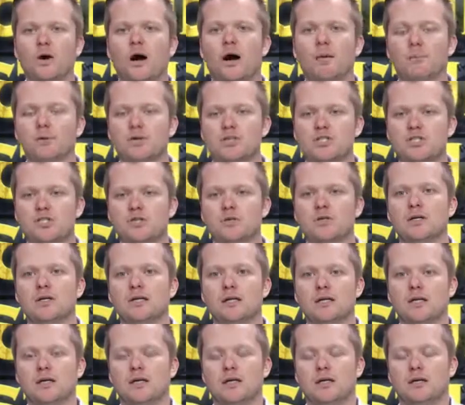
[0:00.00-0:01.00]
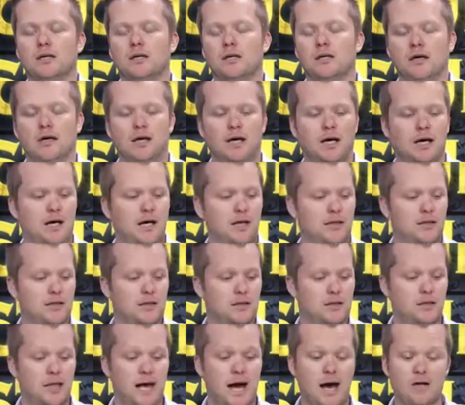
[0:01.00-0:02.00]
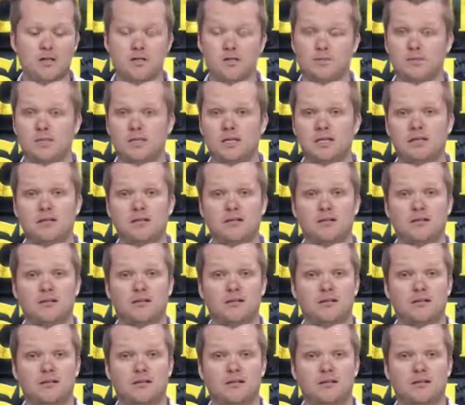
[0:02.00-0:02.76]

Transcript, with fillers: opportunity uh, that allows me